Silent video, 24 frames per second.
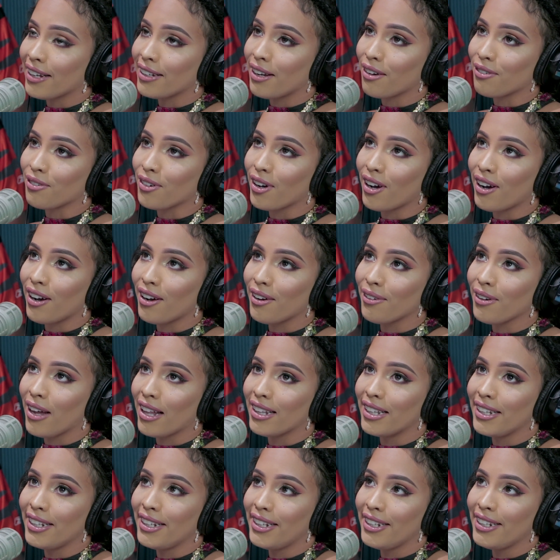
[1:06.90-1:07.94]
never
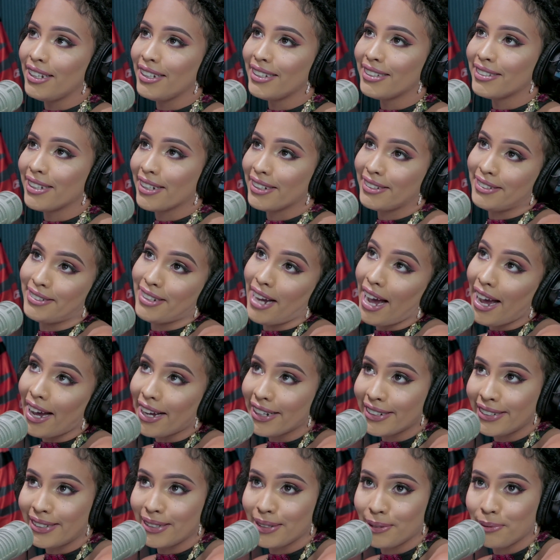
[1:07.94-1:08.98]
really did
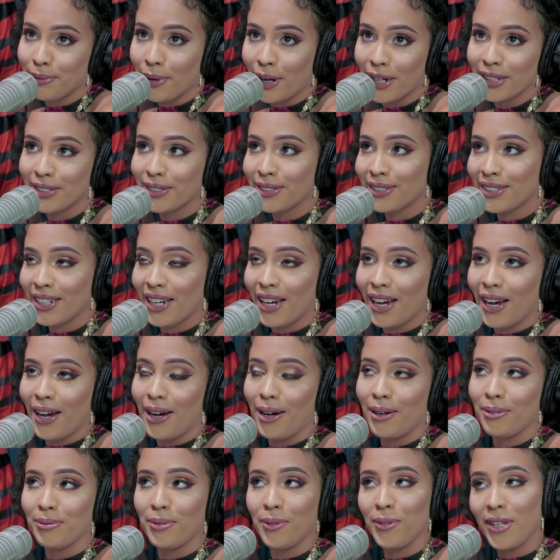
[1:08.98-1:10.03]
that, but
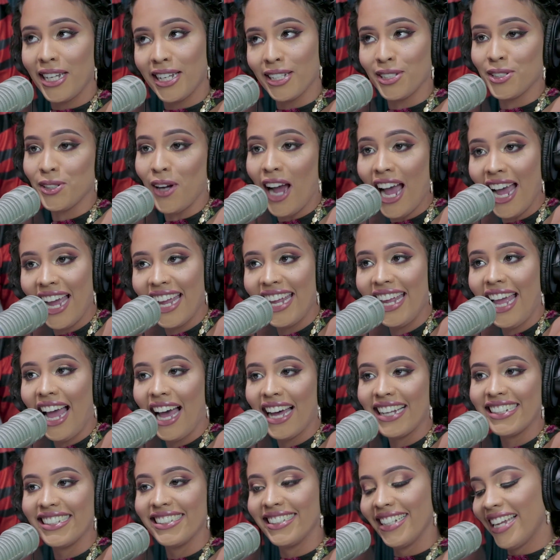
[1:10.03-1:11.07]
we could try,
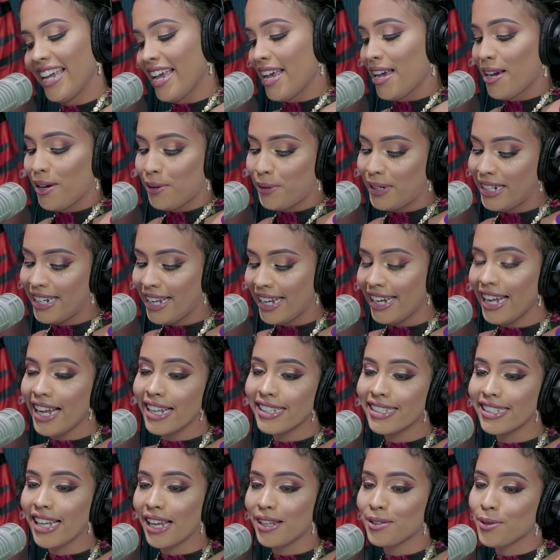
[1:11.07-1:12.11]
and we did
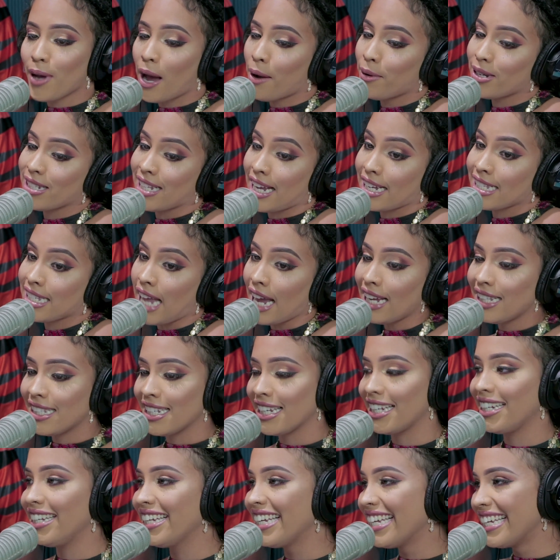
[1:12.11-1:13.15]
it. I was
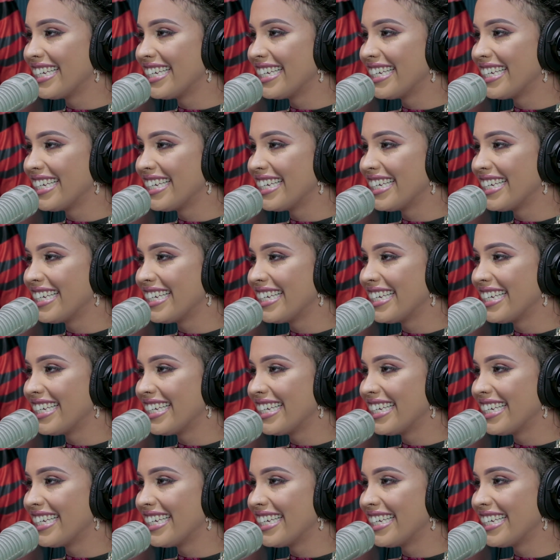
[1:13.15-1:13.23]
excited.